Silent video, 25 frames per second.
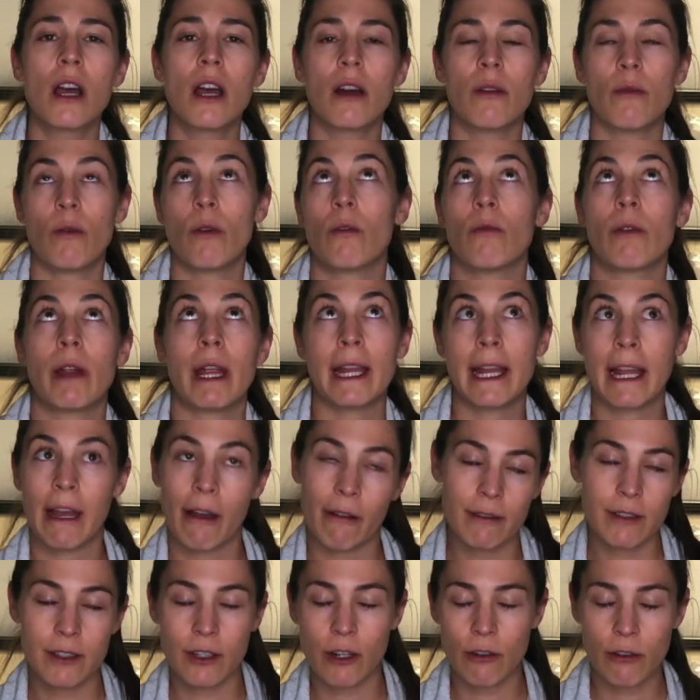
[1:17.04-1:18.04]
Well, right
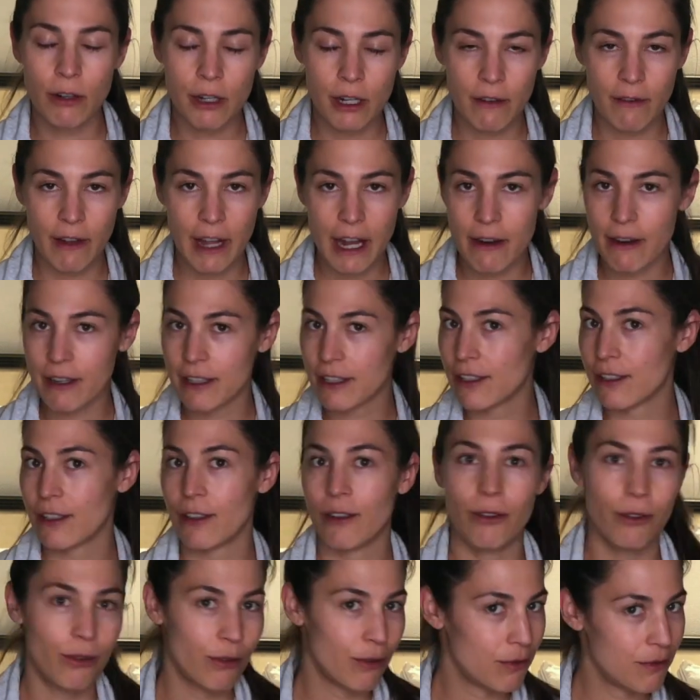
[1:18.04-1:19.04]
now it's coronavirus,
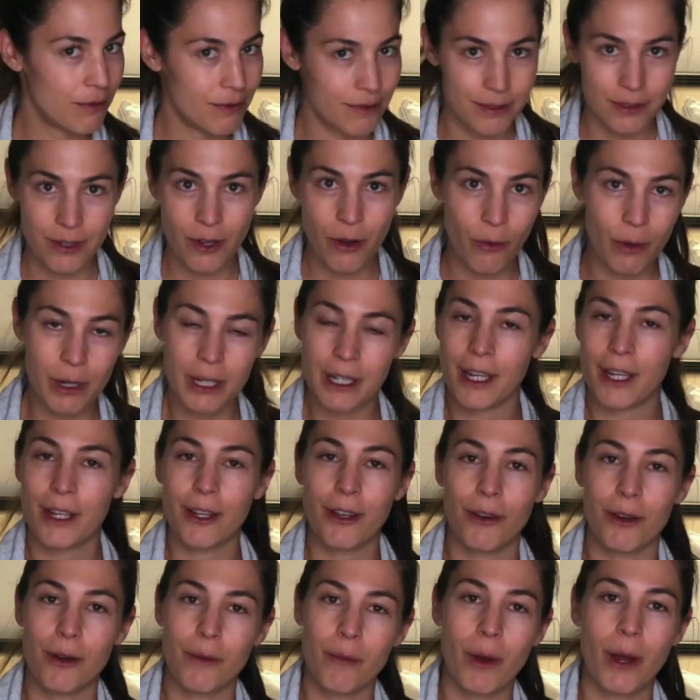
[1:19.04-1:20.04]
so no one can
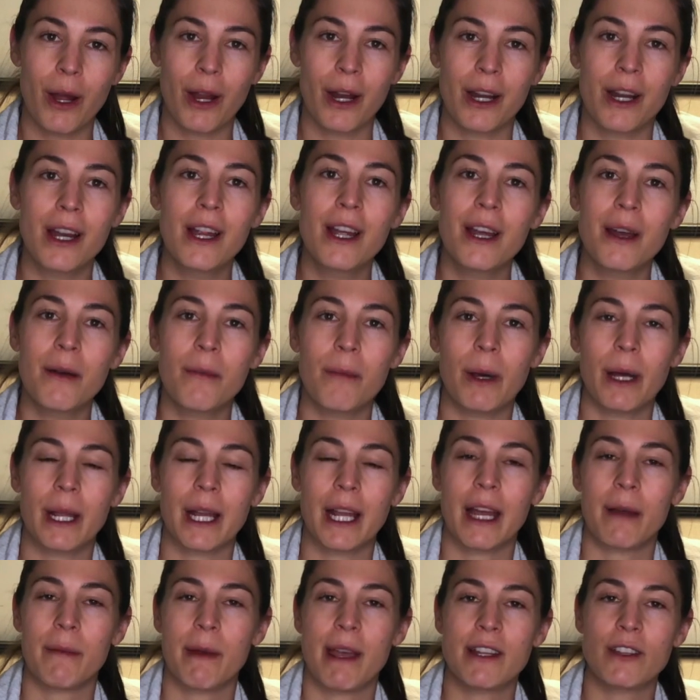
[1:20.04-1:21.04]
go to bar, but
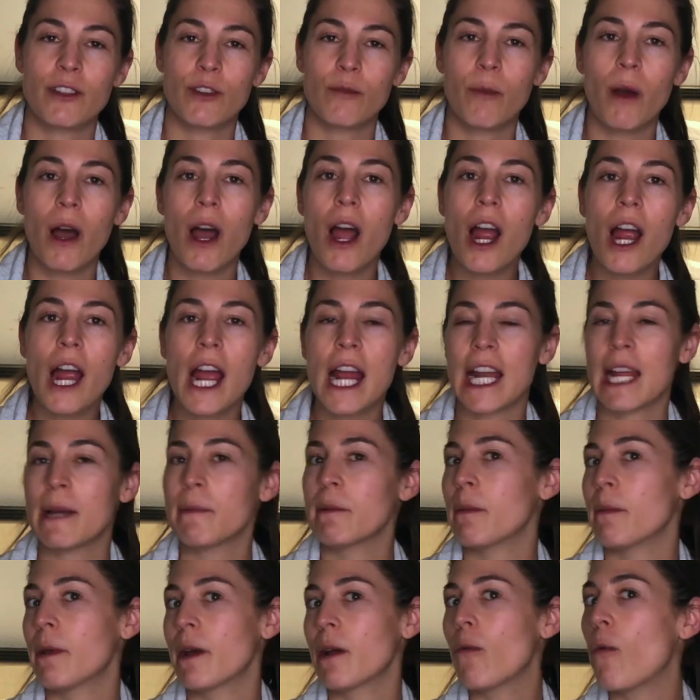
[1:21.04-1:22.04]
I do bar, and I'm
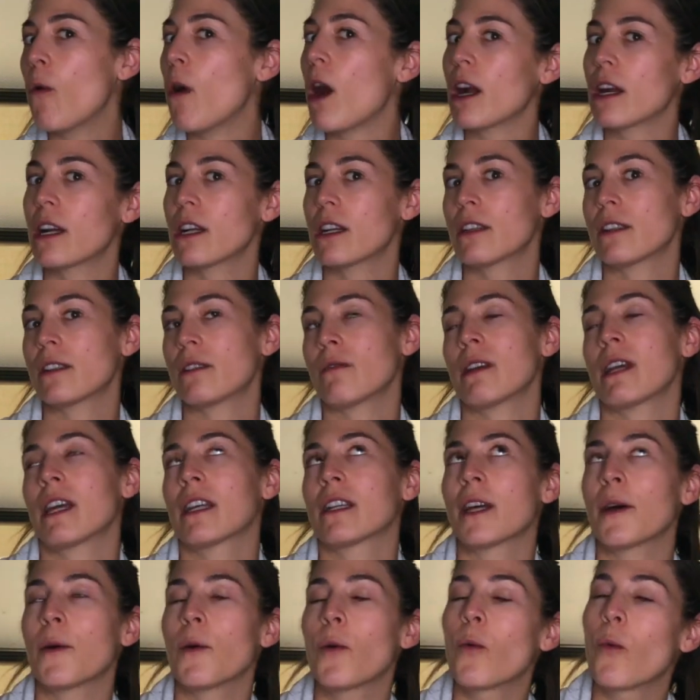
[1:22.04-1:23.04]
a big walker, so I
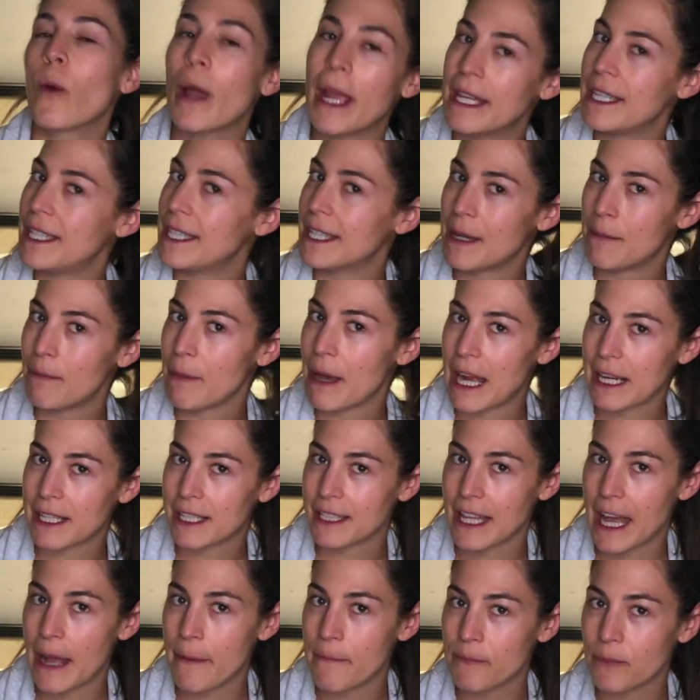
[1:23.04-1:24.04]
cannot wait to get back
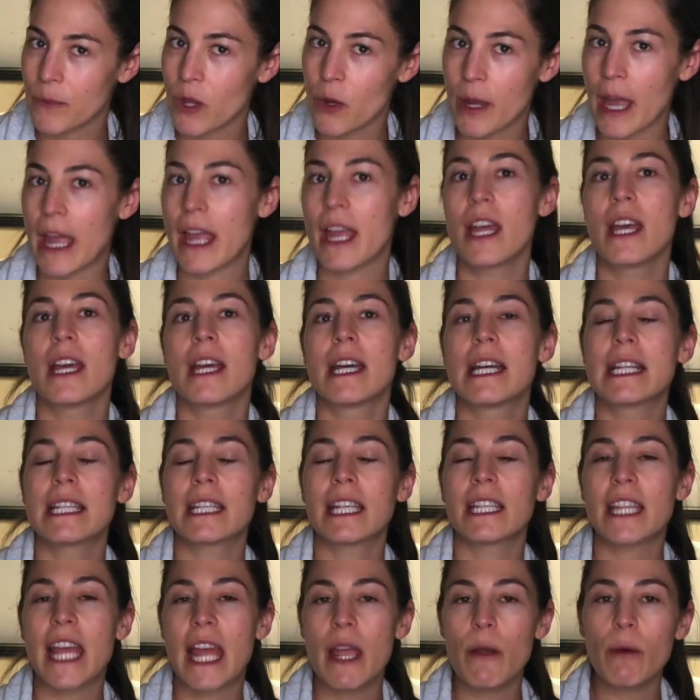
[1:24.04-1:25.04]
to that. Okay,
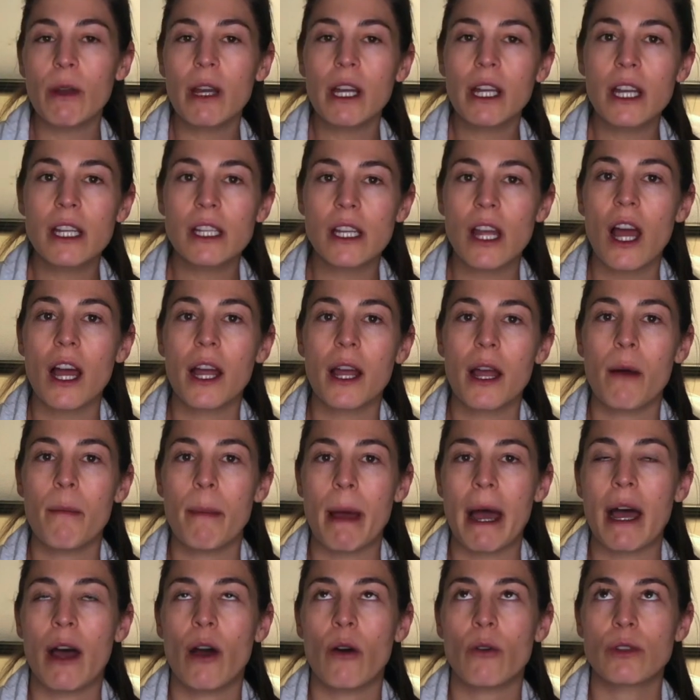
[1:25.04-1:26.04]
today we're going to talk
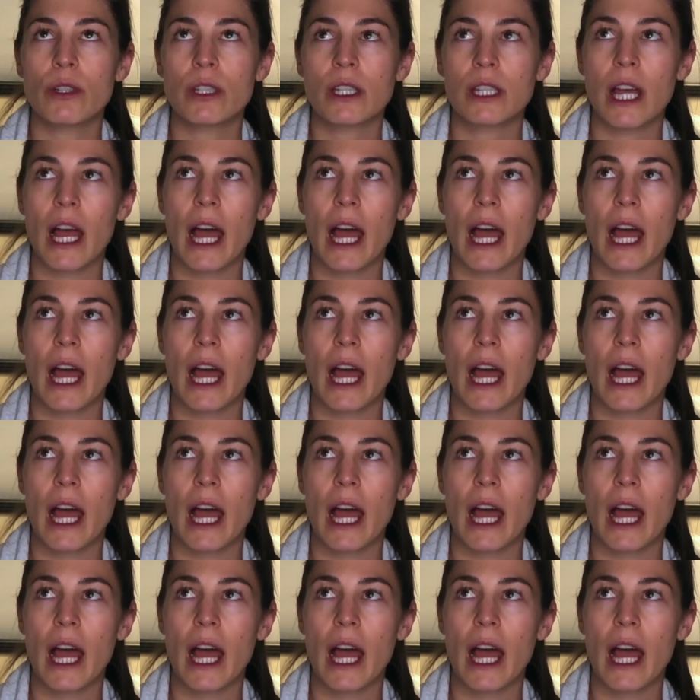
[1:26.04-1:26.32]
about